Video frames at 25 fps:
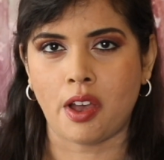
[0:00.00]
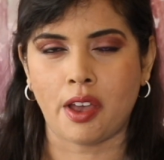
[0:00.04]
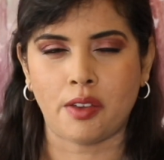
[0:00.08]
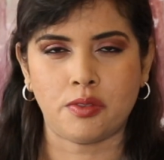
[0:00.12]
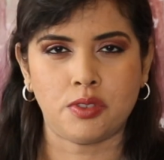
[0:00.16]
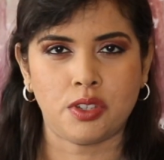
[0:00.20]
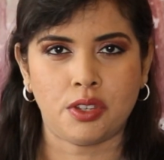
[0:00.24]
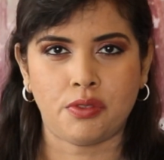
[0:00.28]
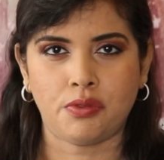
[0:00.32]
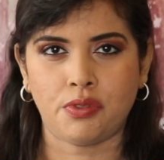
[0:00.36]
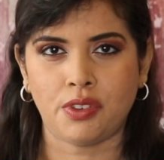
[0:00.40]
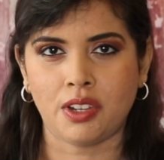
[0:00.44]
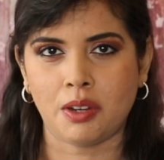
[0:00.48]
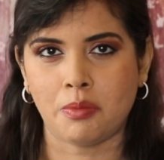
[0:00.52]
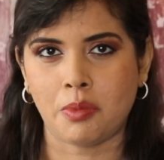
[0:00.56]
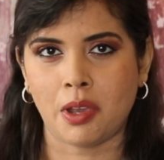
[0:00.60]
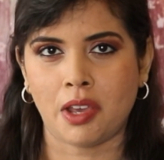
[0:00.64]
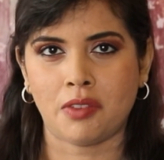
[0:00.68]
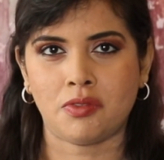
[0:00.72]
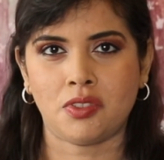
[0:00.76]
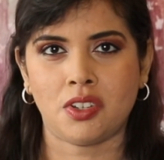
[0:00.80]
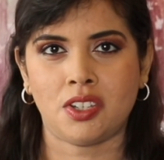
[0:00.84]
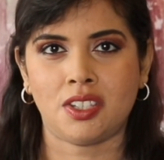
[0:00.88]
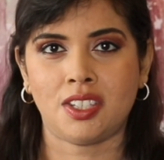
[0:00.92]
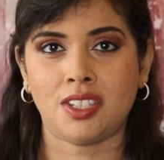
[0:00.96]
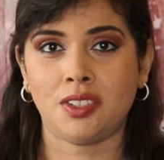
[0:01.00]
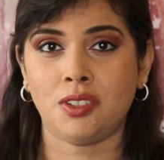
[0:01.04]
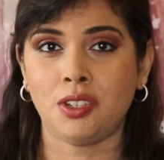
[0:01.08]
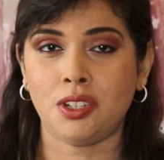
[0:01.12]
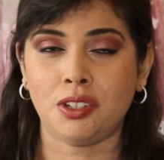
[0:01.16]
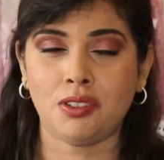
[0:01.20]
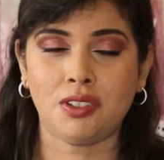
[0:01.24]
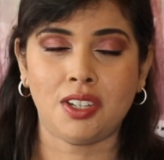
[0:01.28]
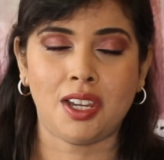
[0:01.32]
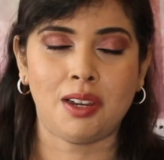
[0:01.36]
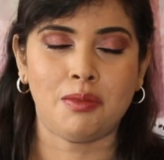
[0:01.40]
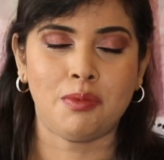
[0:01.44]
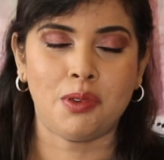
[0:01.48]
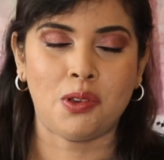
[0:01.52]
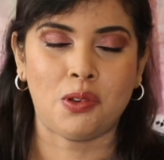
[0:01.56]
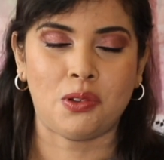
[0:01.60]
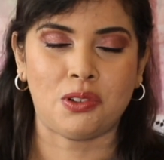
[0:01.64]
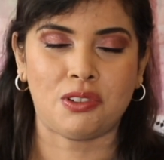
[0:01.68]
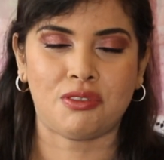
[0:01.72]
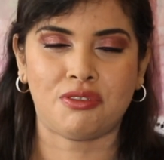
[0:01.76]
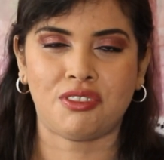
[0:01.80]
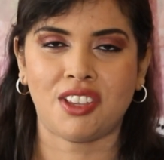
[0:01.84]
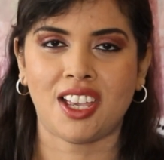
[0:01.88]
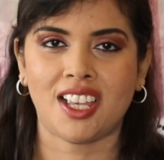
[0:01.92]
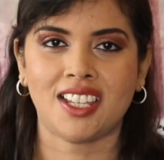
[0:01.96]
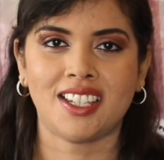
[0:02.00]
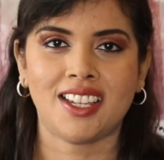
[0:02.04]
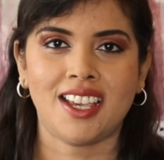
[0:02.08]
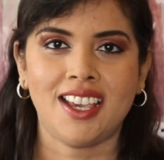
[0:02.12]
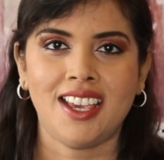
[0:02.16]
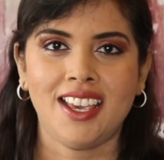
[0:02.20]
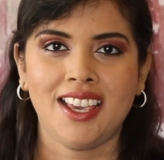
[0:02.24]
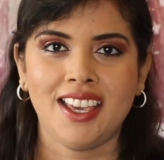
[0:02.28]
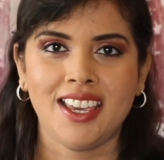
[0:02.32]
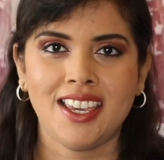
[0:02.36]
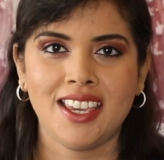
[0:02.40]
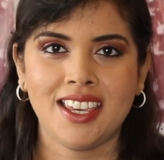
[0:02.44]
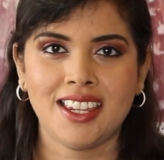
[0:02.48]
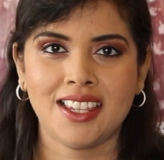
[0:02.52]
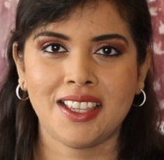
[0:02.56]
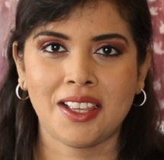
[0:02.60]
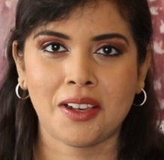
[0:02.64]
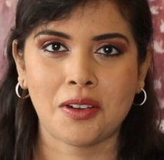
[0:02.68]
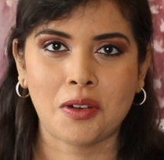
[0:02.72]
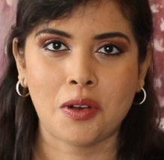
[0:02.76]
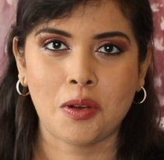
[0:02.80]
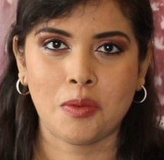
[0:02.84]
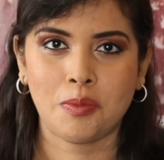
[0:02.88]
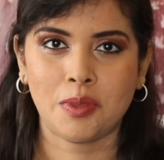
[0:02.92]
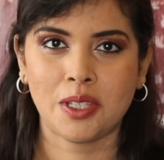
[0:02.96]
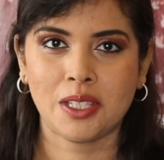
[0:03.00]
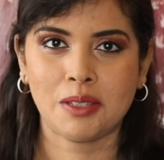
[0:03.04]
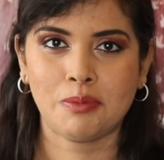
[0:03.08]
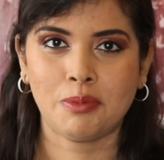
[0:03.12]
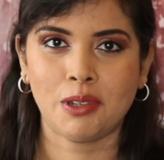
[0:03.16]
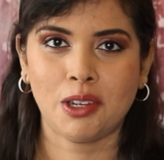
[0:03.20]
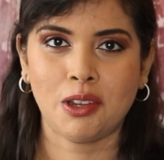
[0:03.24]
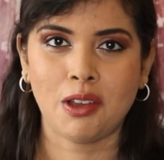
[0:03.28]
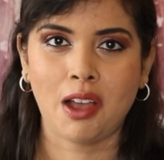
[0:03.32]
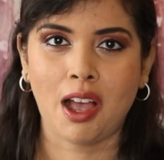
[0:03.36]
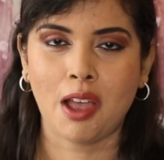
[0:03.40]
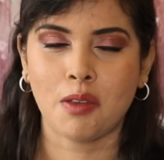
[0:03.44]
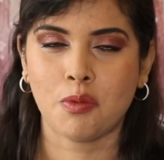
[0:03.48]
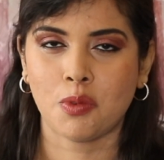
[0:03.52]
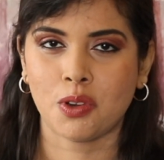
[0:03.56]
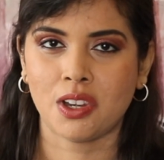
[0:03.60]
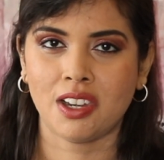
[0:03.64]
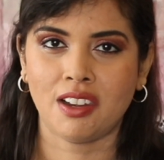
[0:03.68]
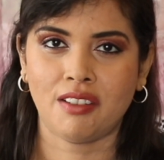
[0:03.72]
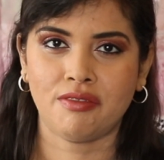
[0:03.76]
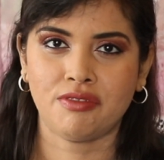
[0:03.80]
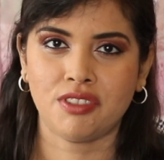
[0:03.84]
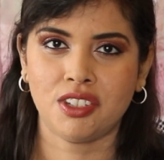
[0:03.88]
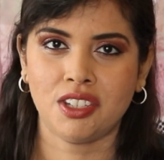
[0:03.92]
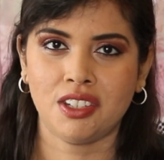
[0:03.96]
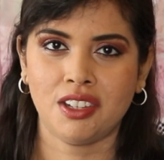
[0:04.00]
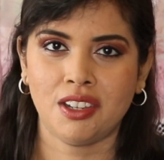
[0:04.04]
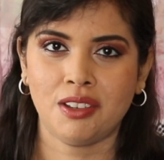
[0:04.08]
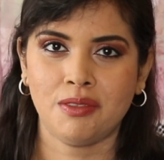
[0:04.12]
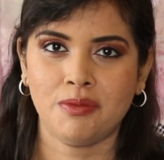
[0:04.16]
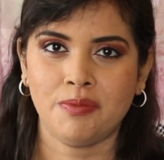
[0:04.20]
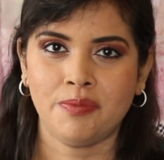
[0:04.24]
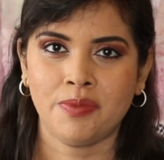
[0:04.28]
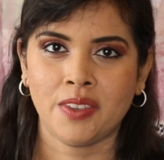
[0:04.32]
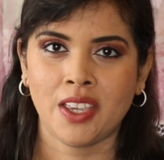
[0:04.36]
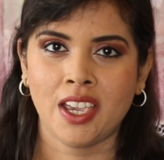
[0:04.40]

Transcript: How do you feel about it? Do tell me all of that in the comments below. I would love to know.